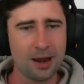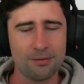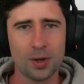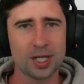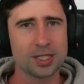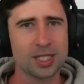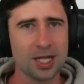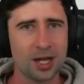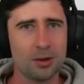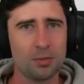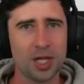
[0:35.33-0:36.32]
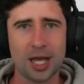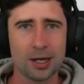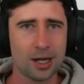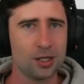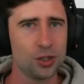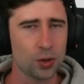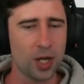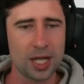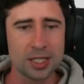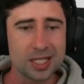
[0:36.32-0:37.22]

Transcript: everyone's starting to play it and enjoy it